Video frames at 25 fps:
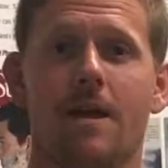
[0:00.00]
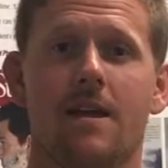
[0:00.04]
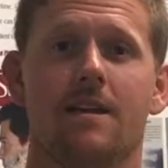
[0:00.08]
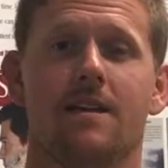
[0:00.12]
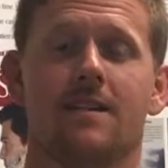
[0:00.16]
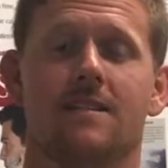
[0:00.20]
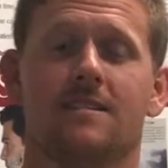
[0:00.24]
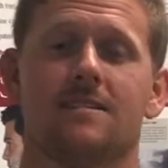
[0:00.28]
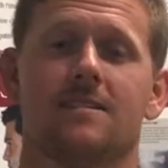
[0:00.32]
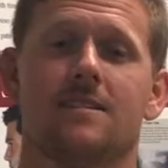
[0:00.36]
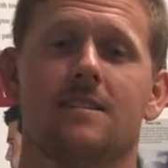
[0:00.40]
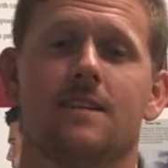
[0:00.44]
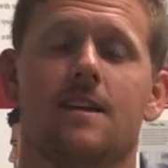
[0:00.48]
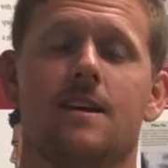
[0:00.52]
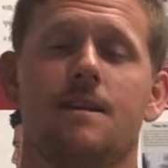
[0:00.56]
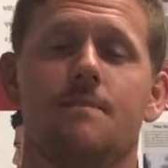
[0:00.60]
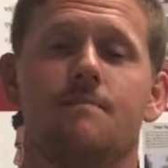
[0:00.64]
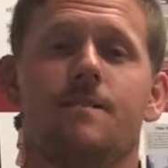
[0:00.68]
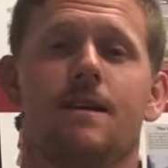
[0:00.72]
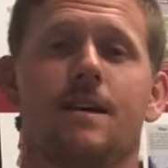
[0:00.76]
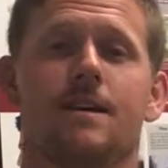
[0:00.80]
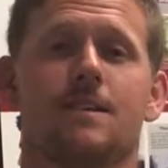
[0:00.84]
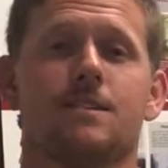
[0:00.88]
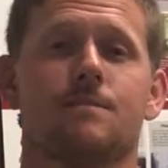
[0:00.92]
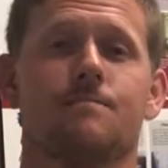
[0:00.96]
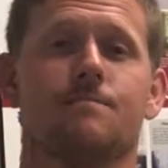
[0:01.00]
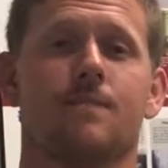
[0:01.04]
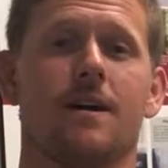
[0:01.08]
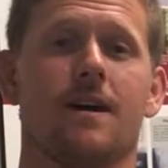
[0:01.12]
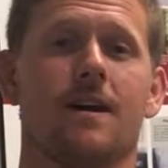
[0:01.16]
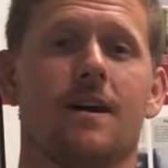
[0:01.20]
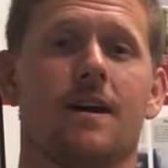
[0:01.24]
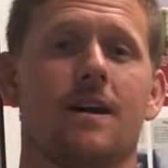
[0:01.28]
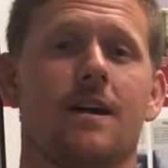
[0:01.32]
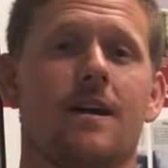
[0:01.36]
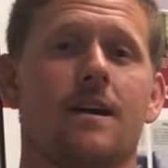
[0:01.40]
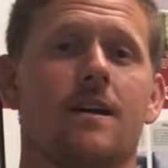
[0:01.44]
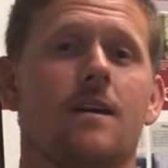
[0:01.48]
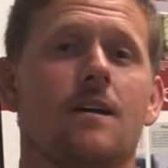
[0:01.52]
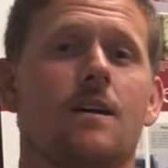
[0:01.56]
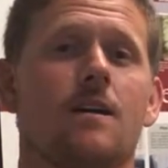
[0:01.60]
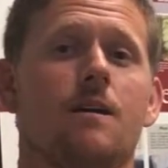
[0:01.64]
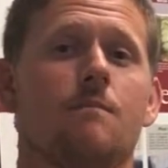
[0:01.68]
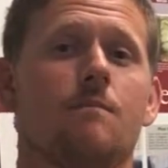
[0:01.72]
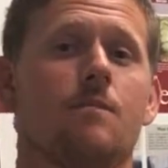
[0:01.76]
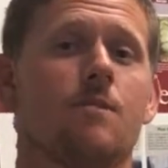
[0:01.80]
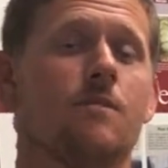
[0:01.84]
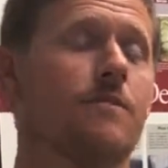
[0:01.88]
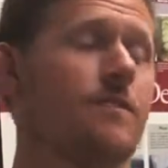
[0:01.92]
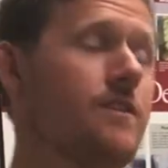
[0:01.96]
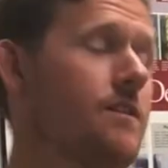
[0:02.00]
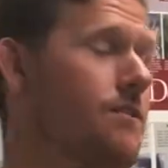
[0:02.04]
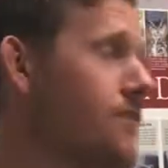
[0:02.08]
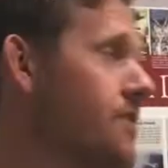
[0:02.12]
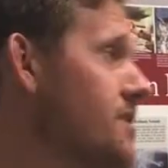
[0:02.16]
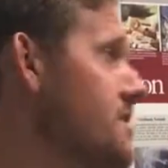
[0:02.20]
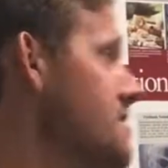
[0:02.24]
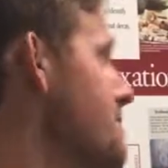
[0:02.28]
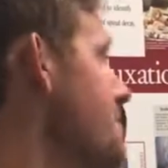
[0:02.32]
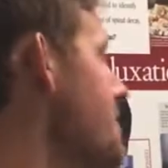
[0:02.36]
maintenance to keep that spine moving.